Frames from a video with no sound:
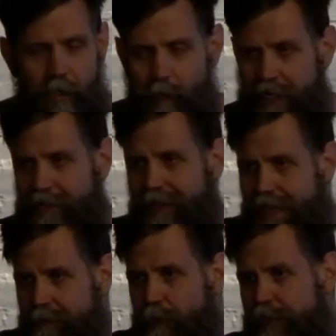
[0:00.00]
we can
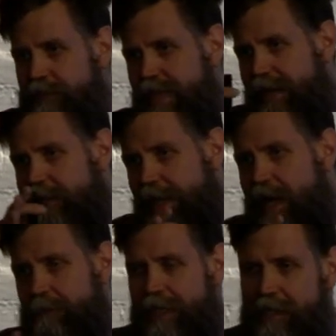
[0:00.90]
label the scanning
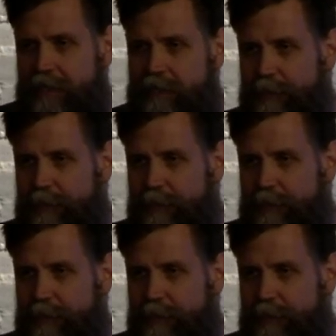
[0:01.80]
IPs